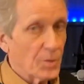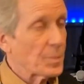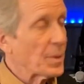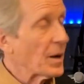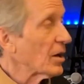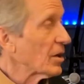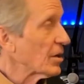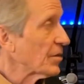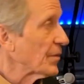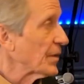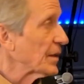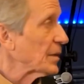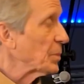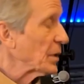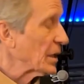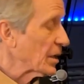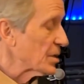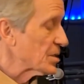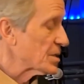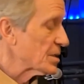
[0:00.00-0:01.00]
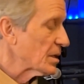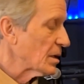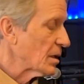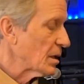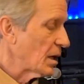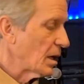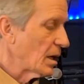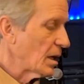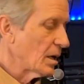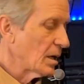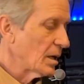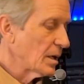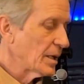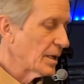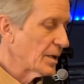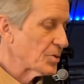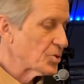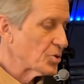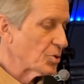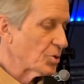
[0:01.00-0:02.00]
another part of it, because
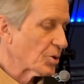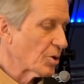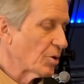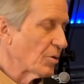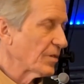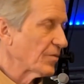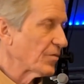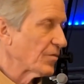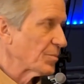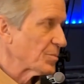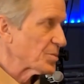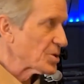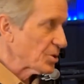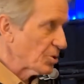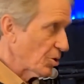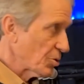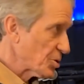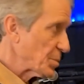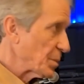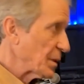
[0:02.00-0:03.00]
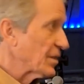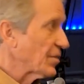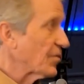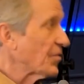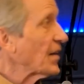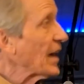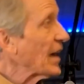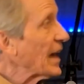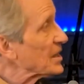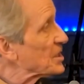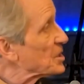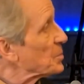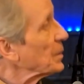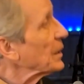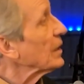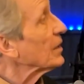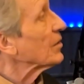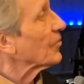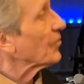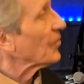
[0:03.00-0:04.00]
you're going from slow speed to
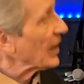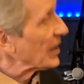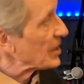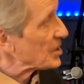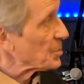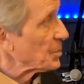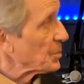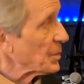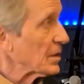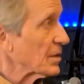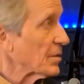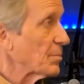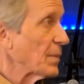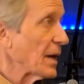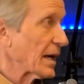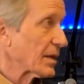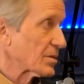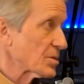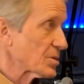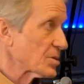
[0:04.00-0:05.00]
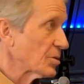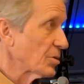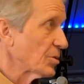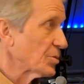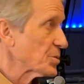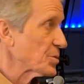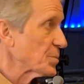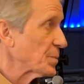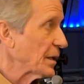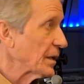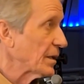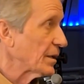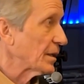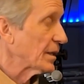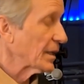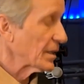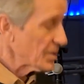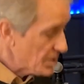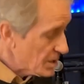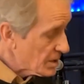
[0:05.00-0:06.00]
fast speed and fast speed back to slow
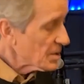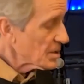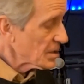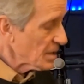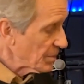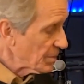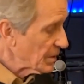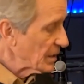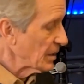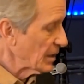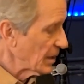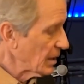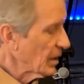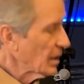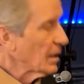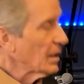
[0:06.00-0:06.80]
speed, and that's something